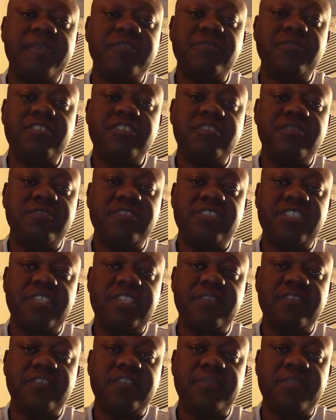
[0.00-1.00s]
when you
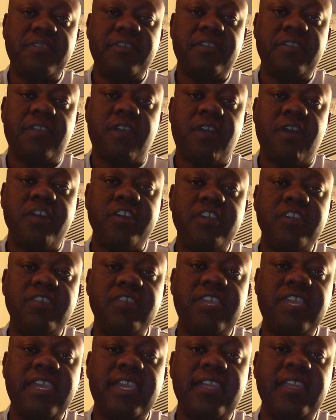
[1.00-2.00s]
receive the Spirit, all you
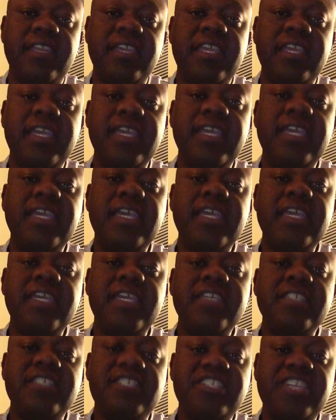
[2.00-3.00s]
get
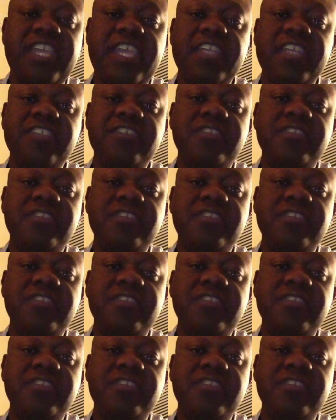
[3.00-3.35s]
is a changed